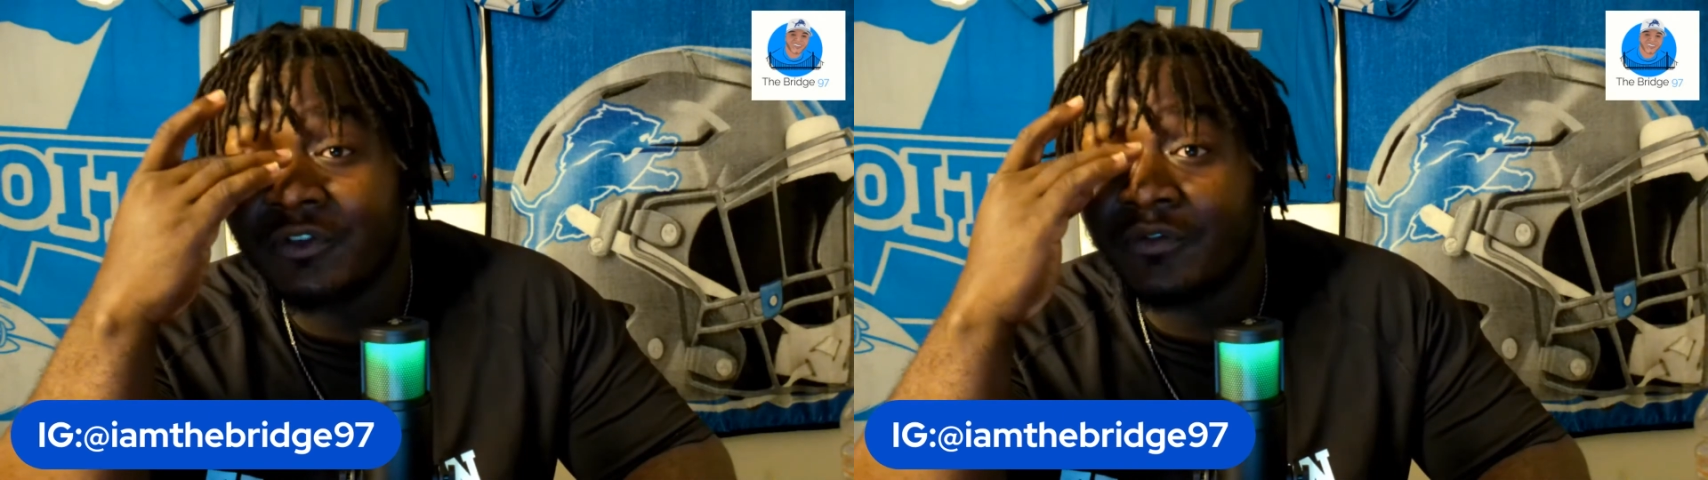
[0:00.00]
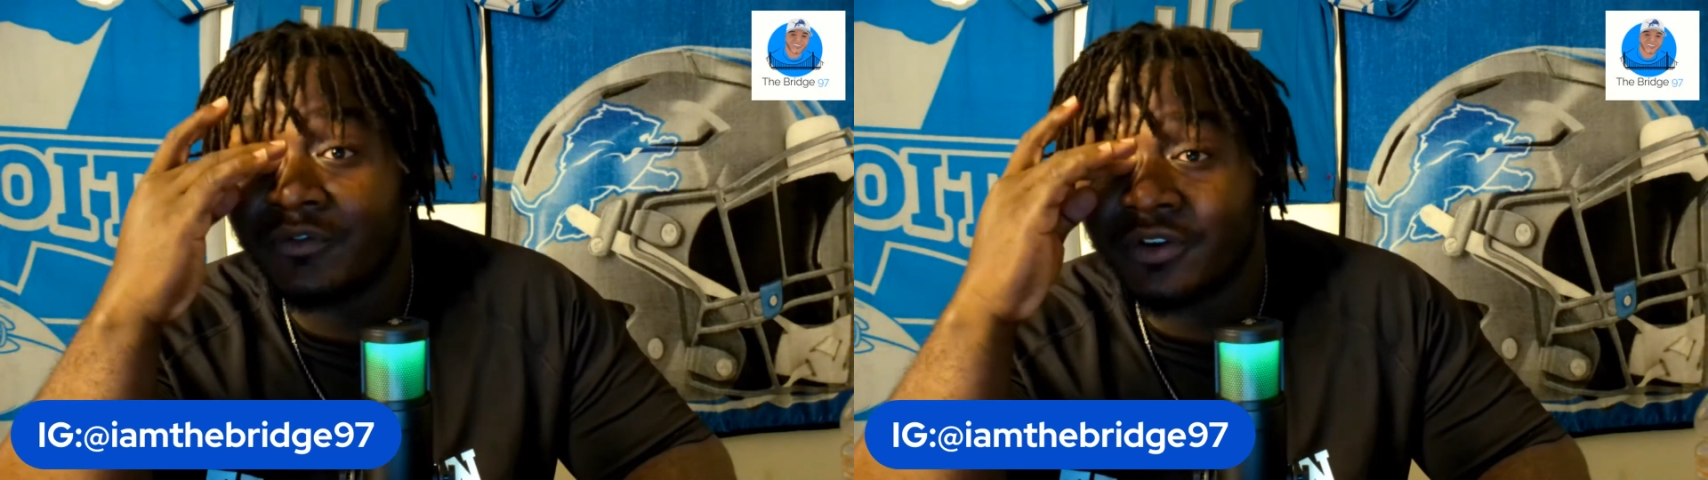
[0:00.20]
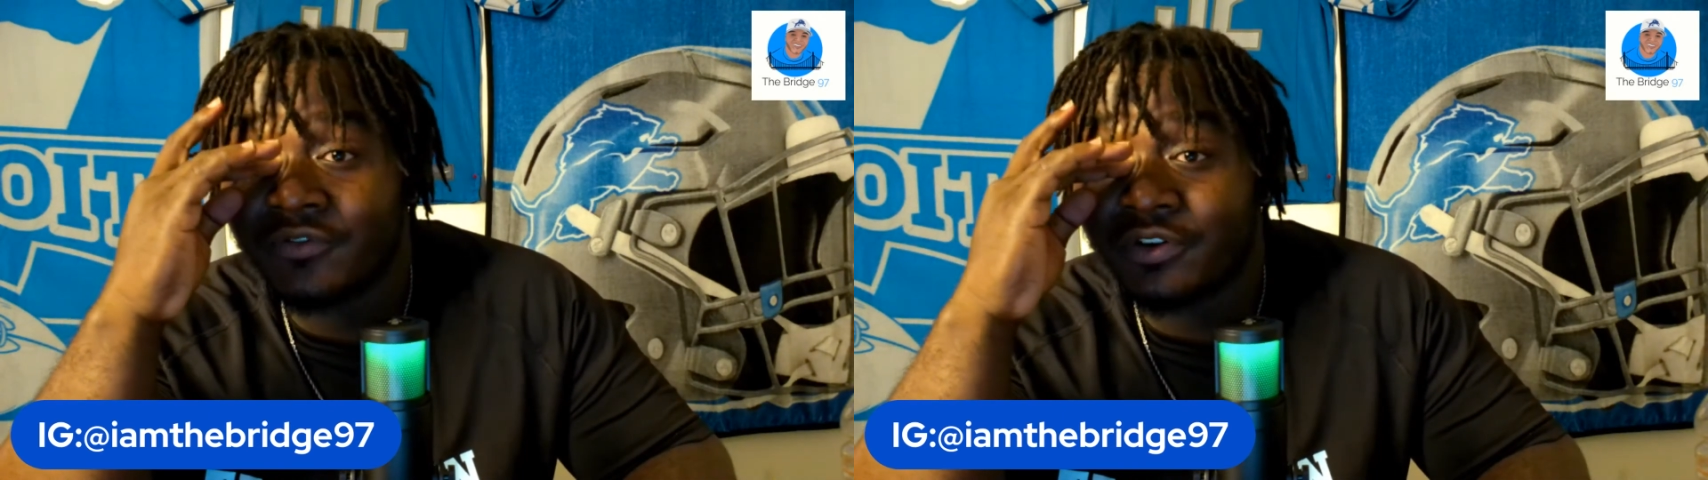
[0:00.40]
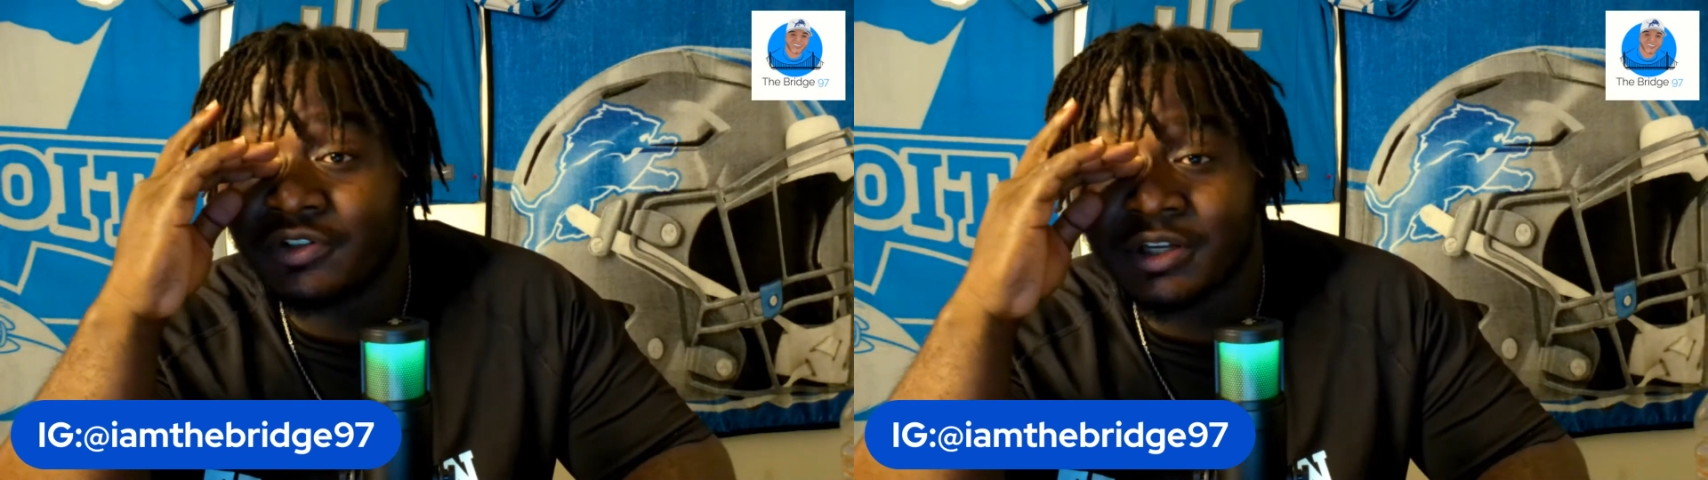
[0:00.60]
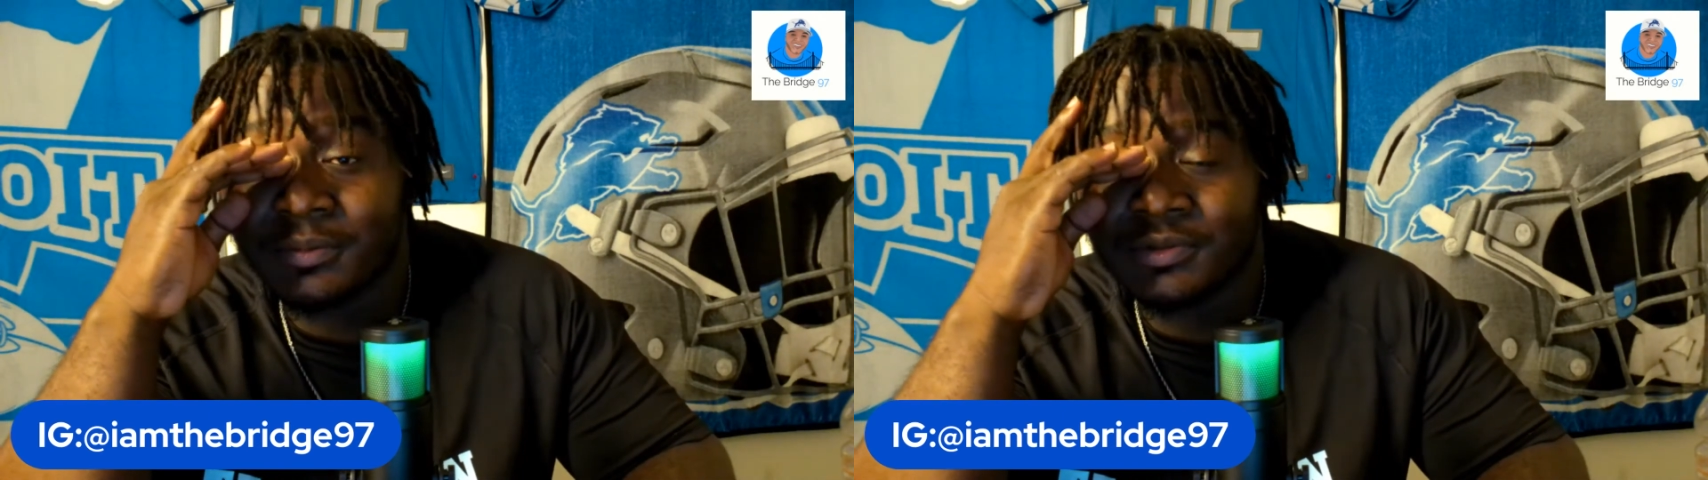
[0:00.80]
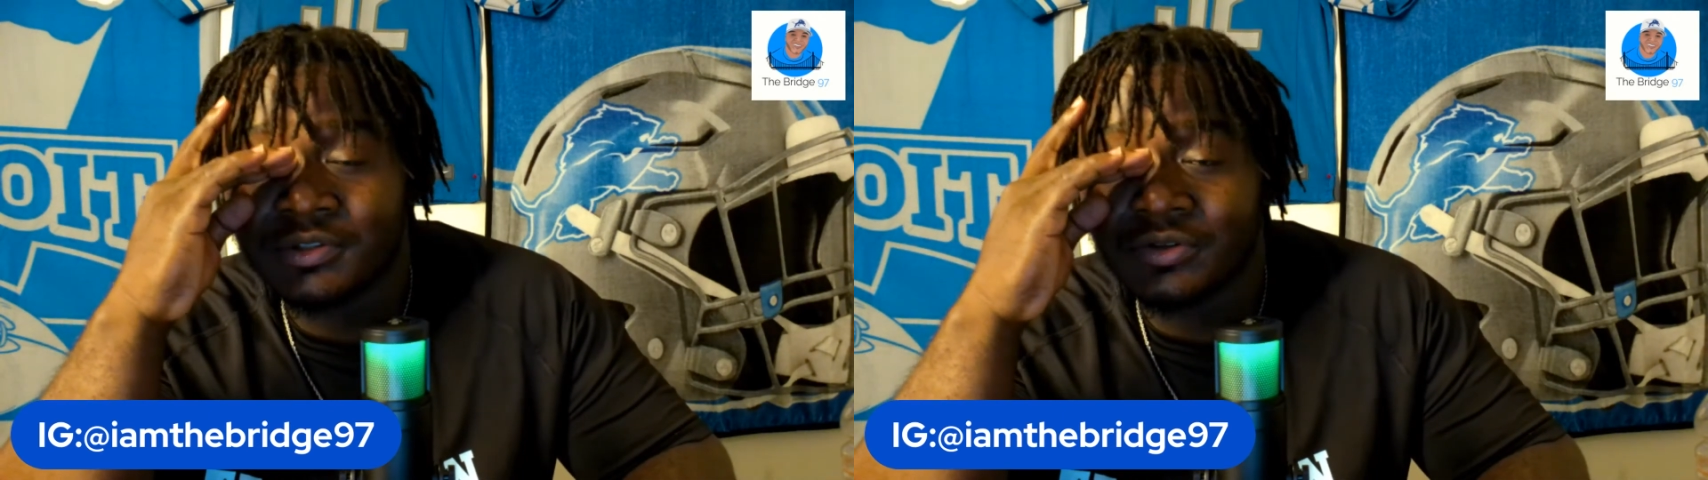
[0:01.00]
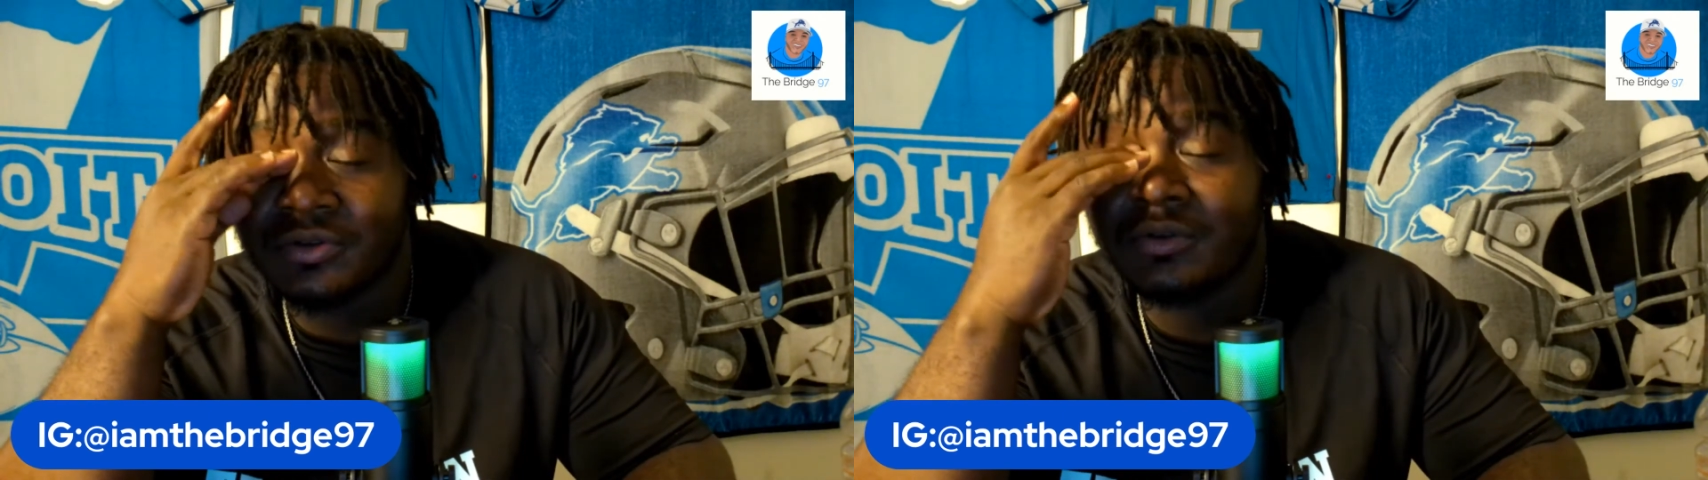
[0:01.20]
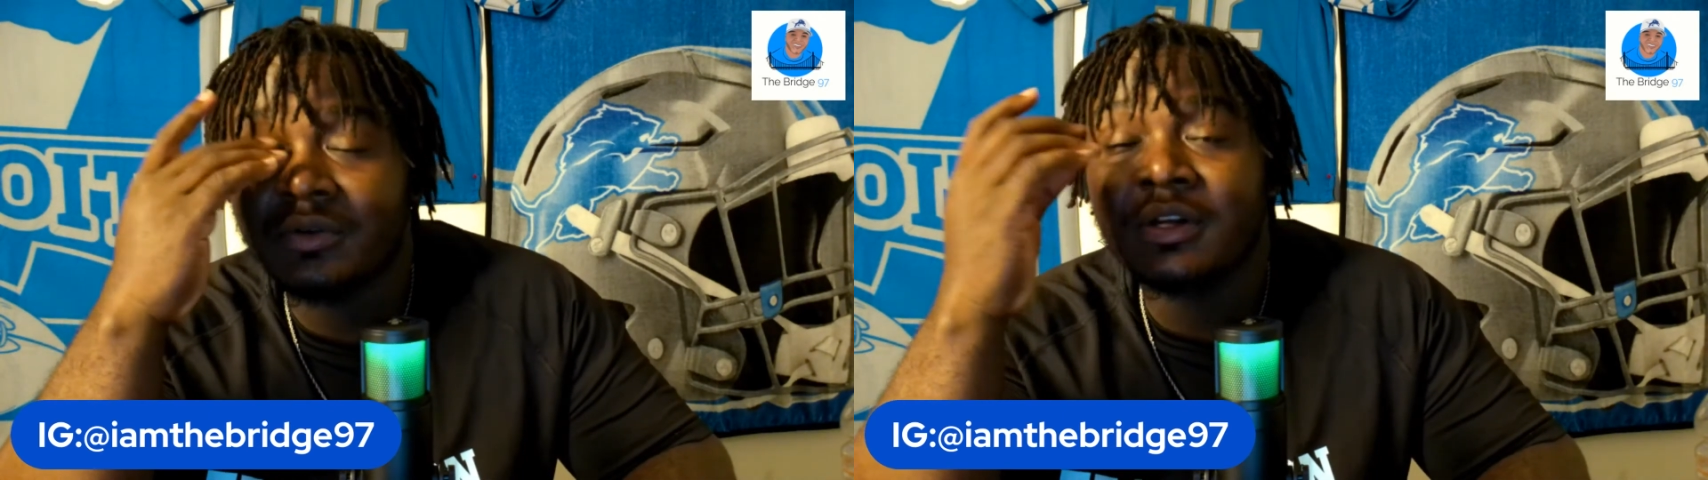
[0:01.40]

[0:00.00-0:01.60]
for the first episode,